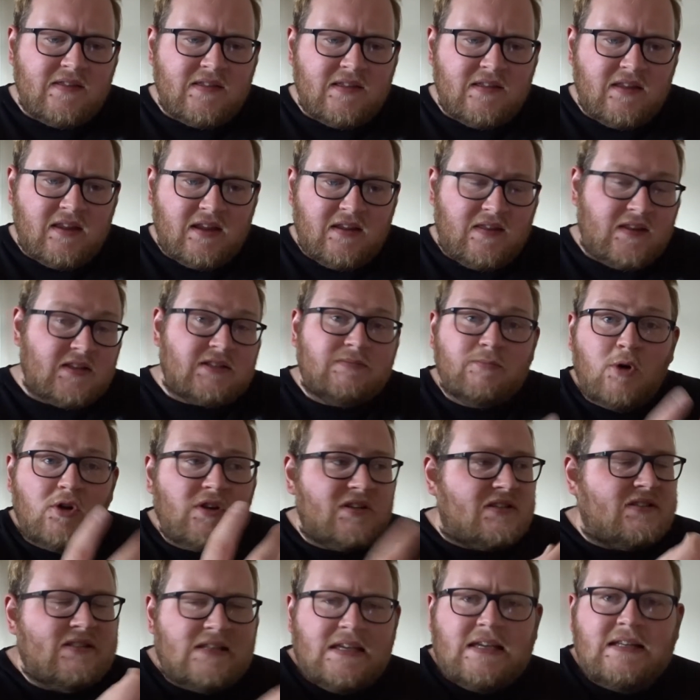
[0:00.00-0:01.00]
like the
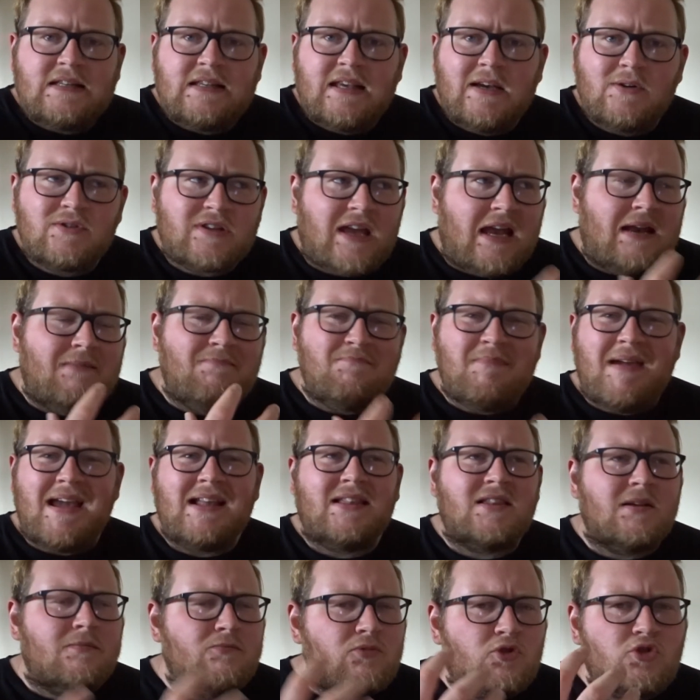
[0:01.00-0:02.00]
smallest details and
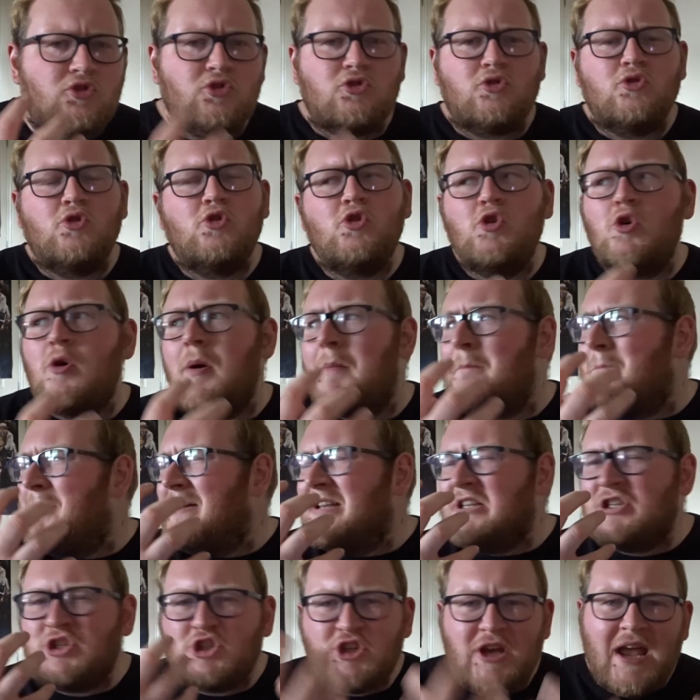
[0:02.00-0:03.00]
made them so
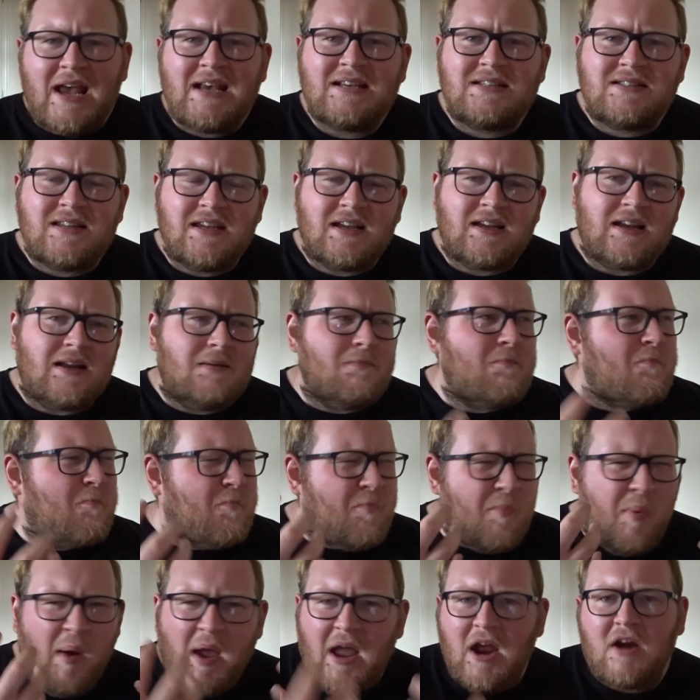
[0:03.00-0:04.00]
majestic and
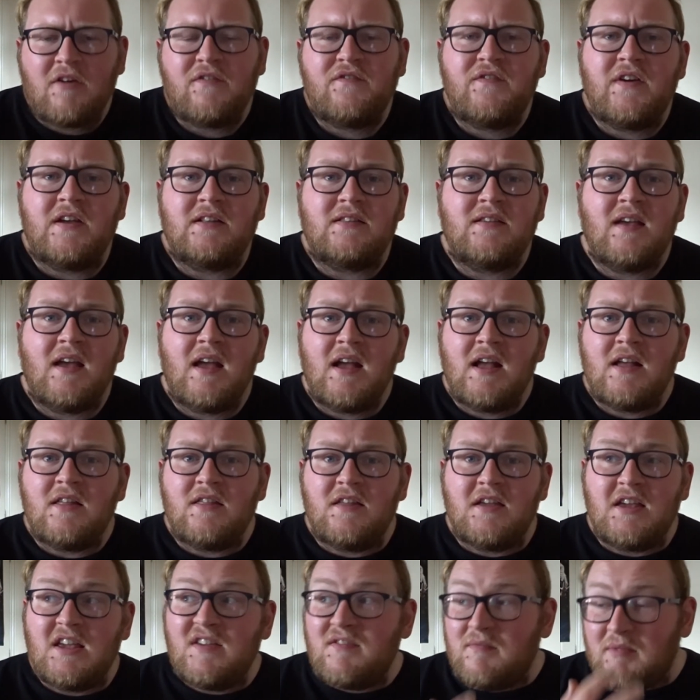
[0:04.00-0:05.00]
perfect
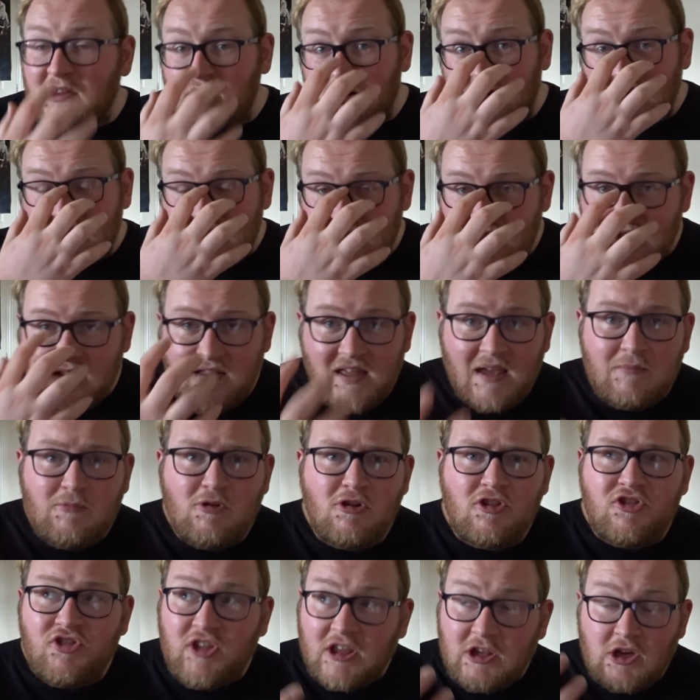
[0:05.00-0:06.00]
that even when you're listening to them,
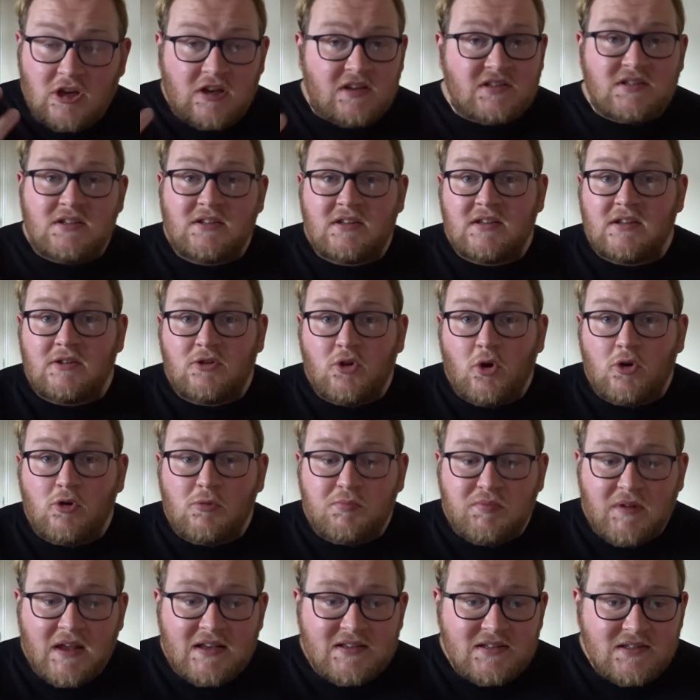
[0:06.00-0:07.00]
you think you're listening to
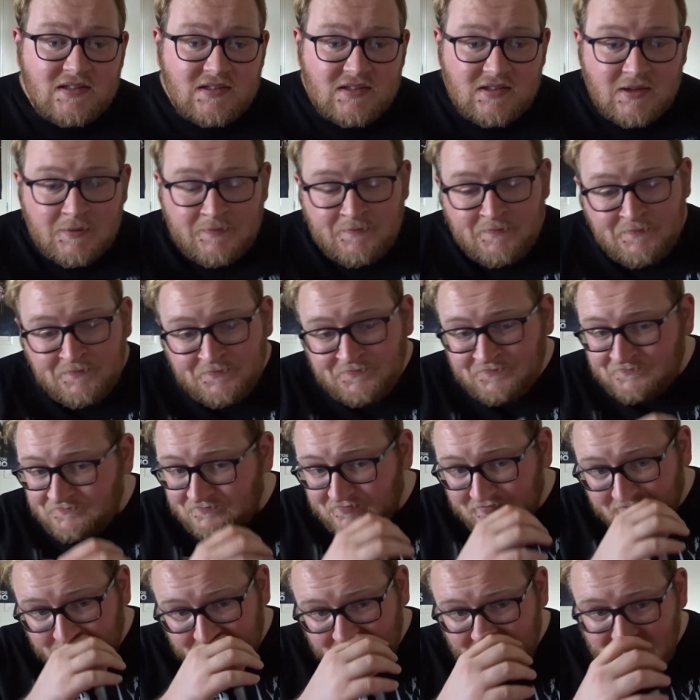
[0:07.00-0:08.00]
Donald Pleasence.
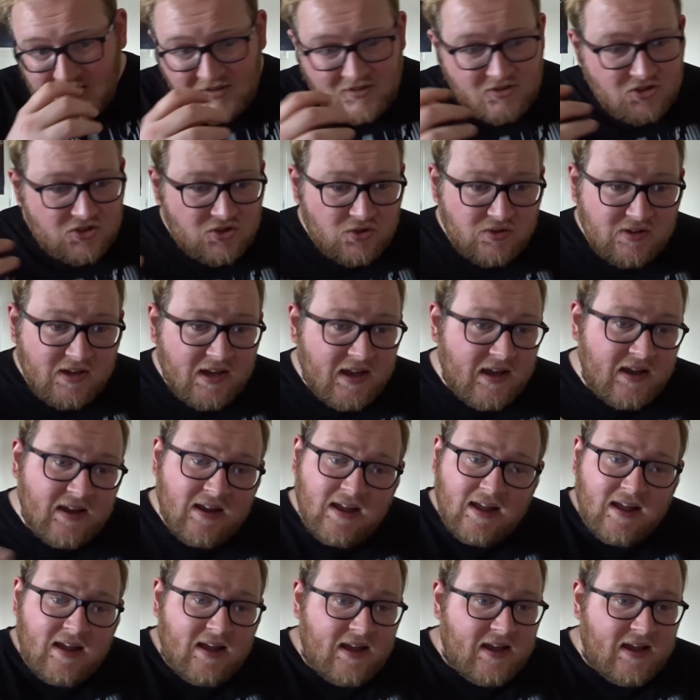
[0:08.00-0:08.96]
So yeah,